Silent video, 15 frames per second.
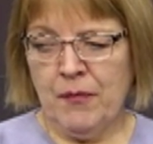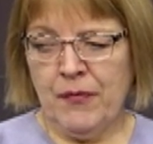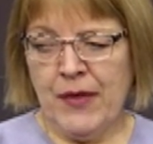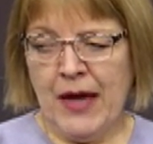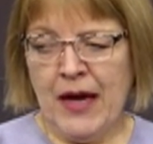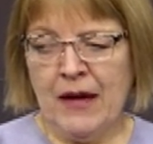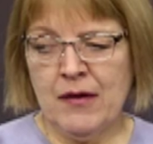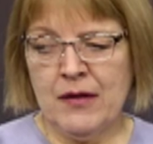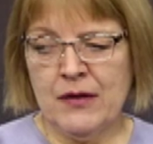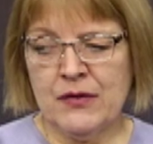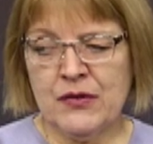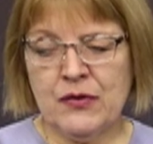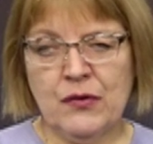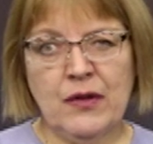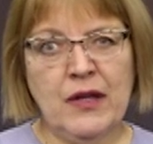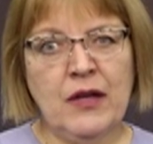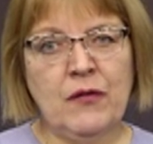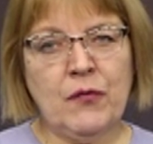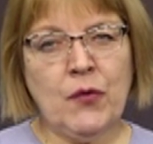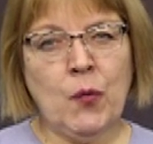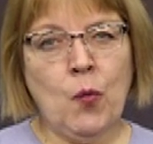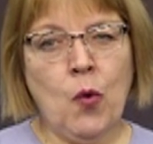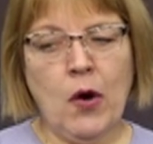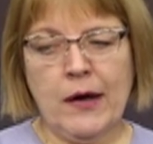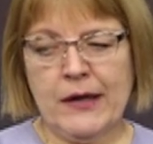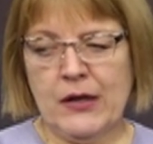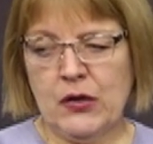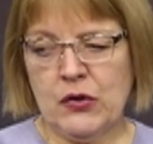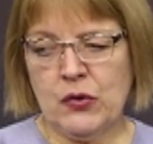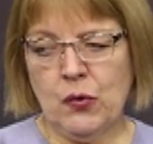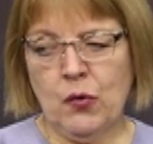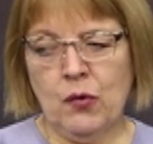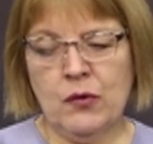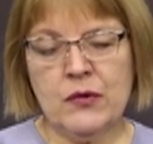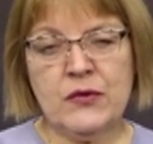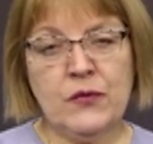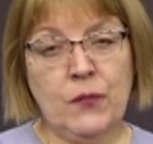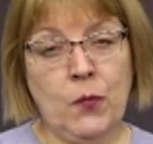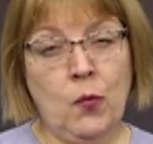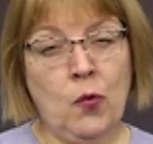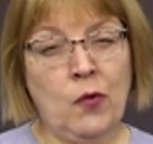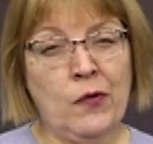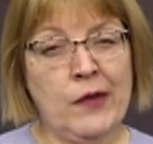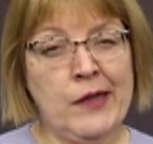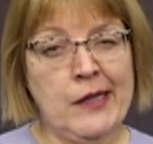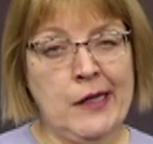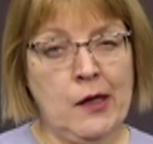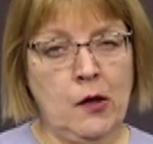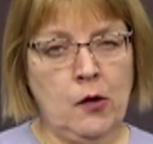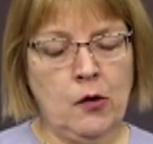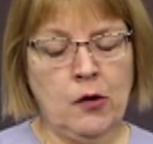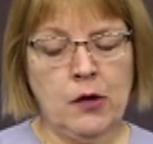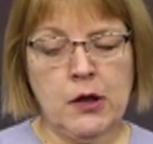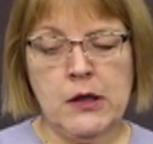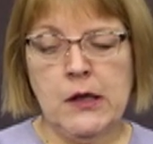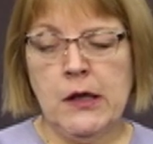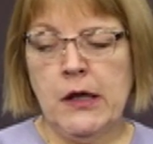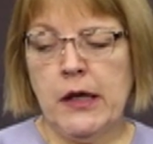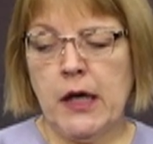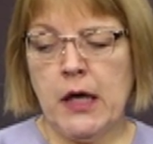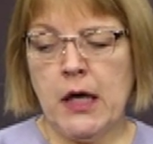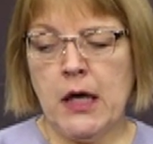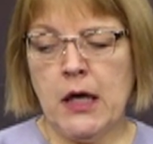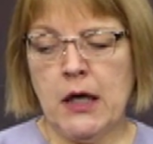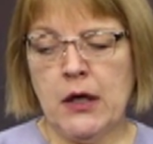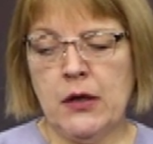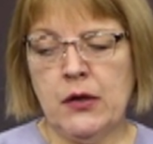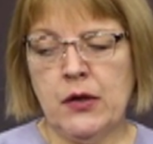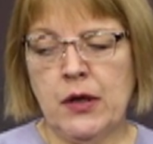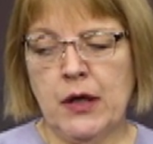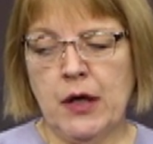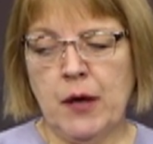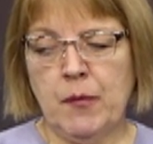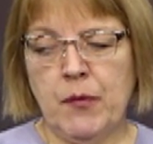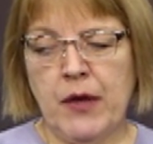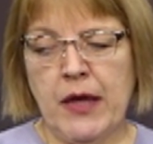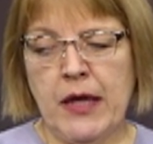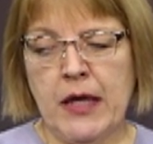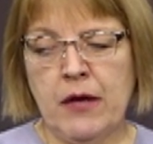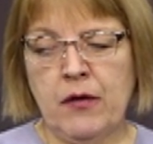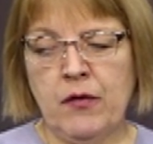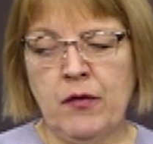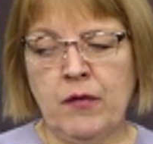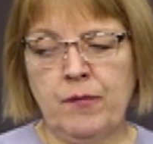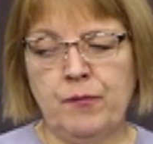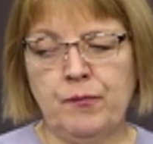that is it for walking tours for the year and um, in